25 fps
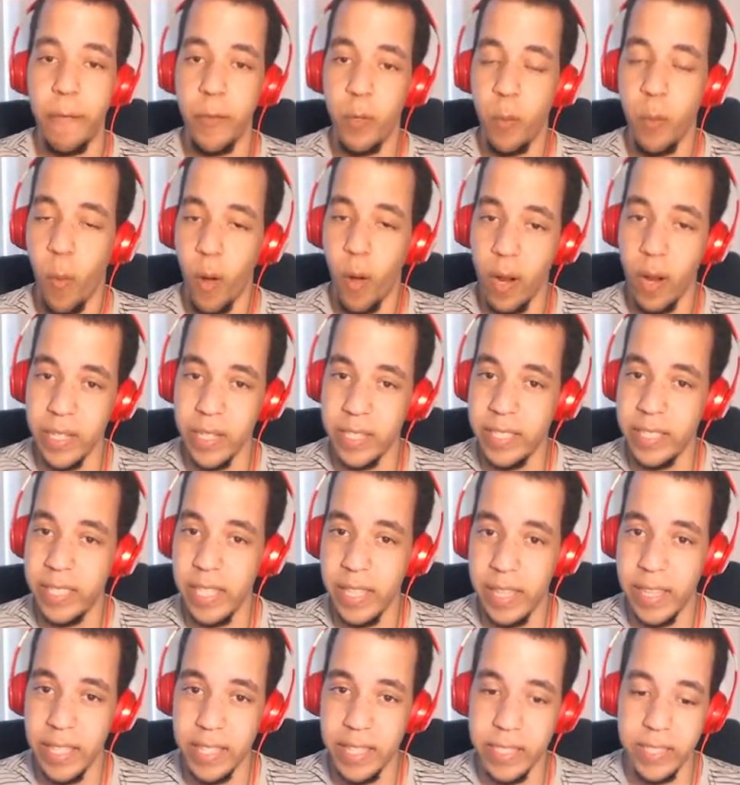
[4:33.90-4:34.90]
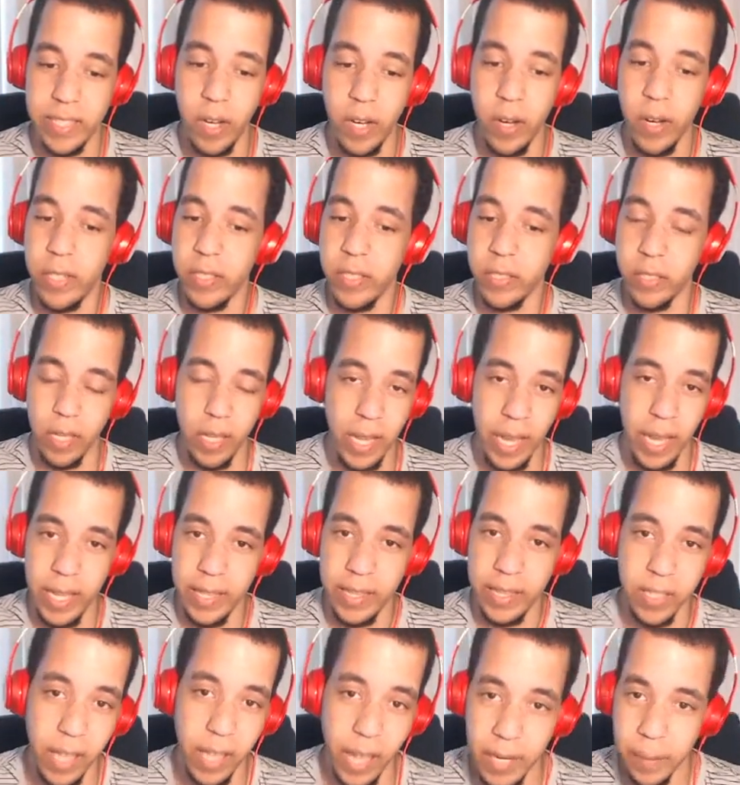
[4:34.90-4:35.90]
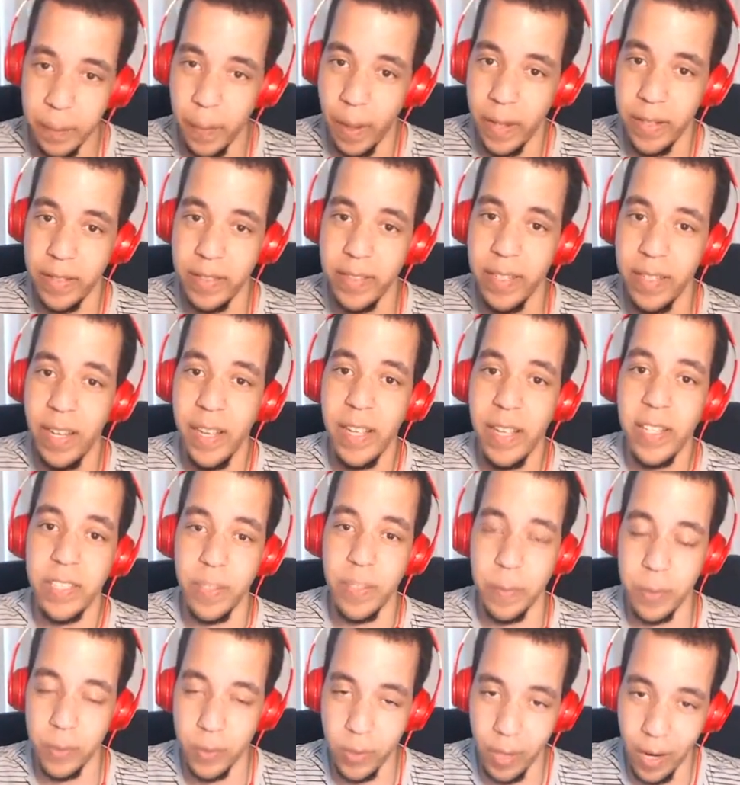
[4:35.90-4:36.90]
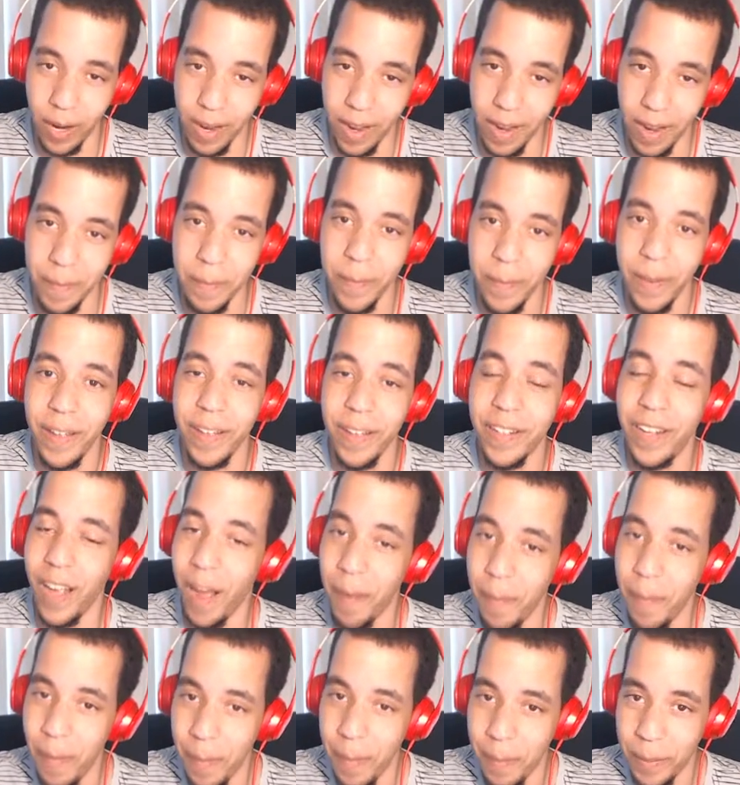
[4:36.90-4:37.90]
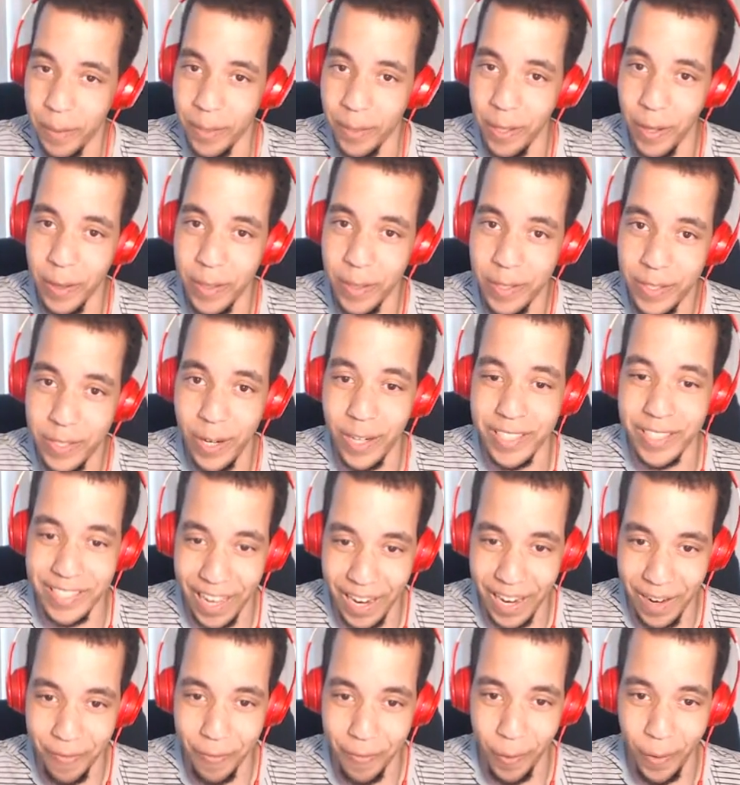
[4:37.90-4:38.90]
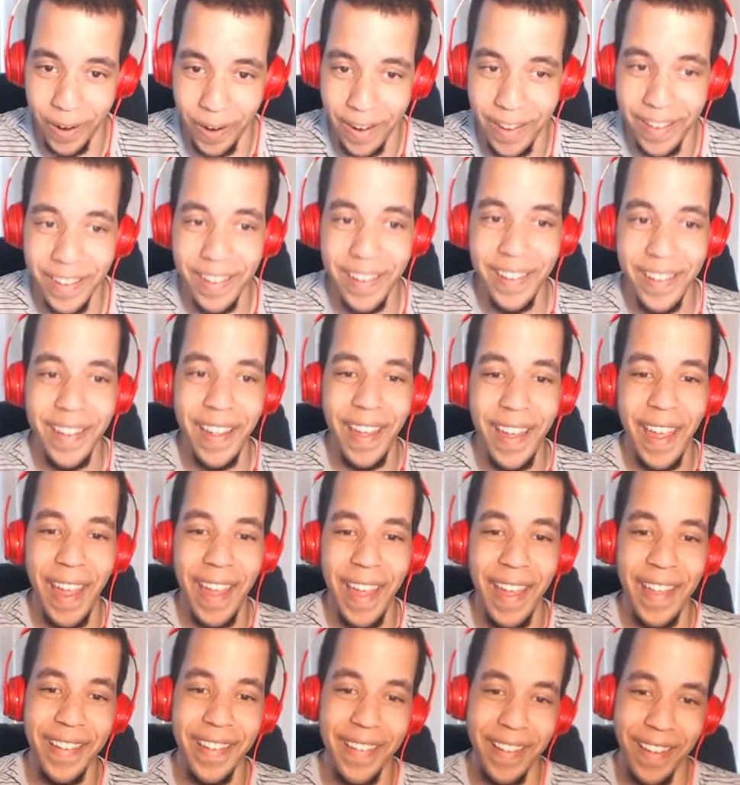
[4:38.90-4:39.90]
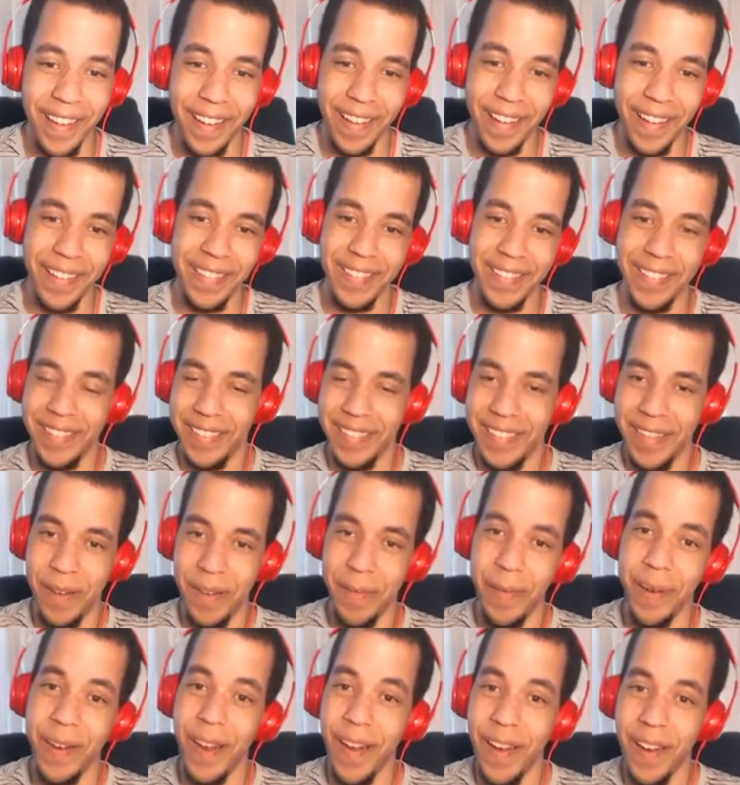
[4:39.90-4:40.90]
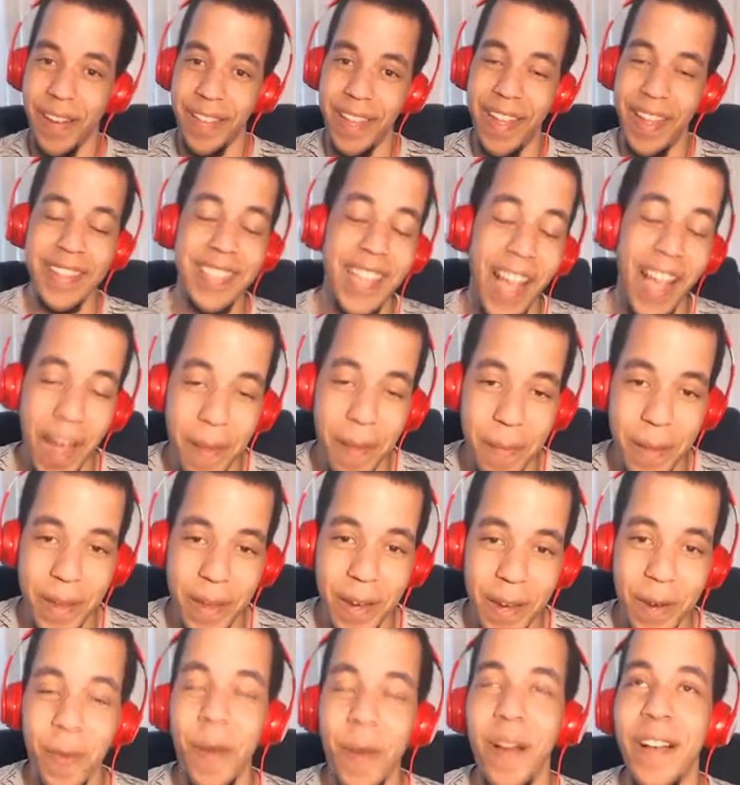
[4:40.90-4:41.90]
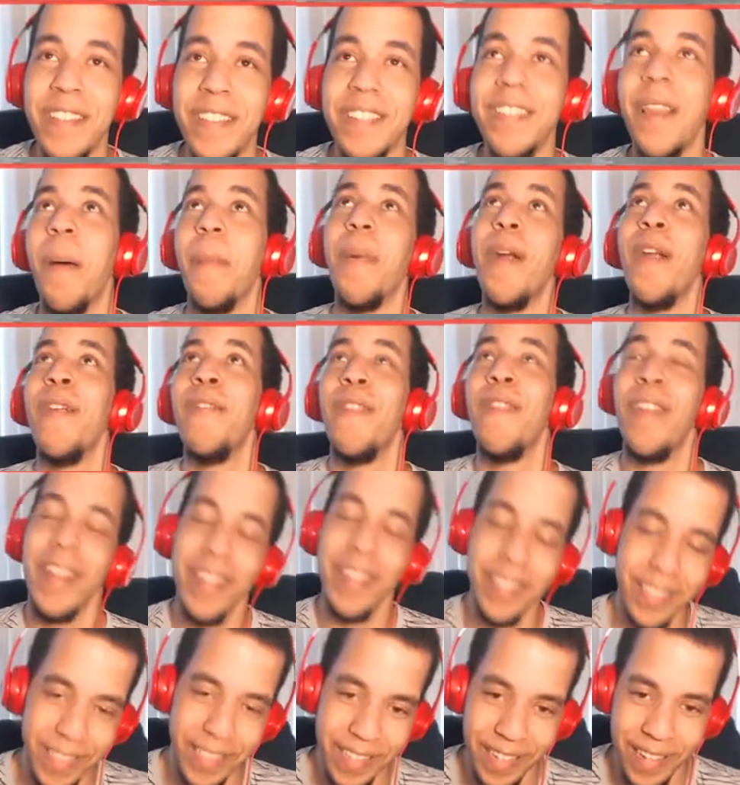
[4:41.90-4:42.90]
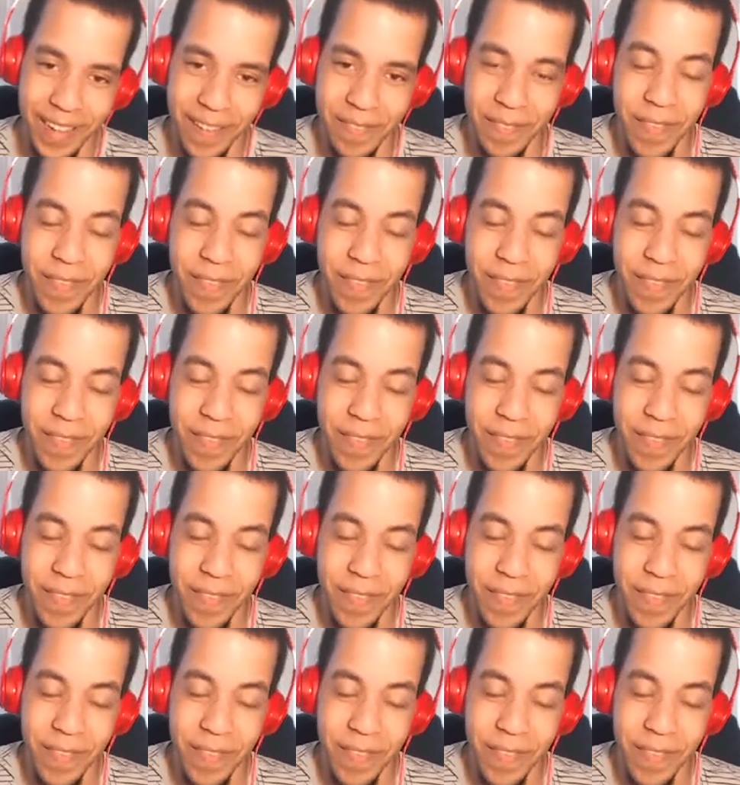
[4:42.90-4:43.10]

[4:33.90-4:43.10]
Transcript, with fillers: if you want to see this series, hit the like button, subscribe, comment below that you're excited for it. And uh, here we are. That timing was perfect.